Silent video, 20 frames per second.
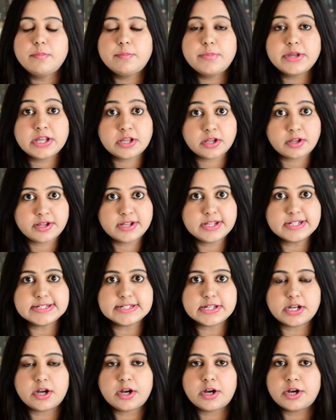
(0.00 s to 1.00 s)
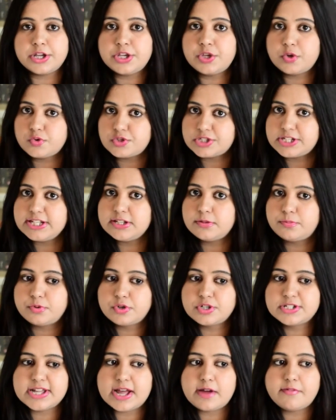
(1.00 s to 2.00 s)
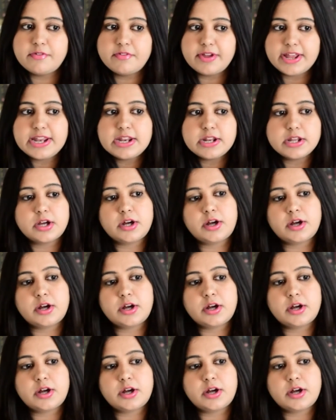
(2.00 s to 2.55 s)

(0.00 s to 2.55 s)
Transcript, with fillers: because uh, usually the books have a very,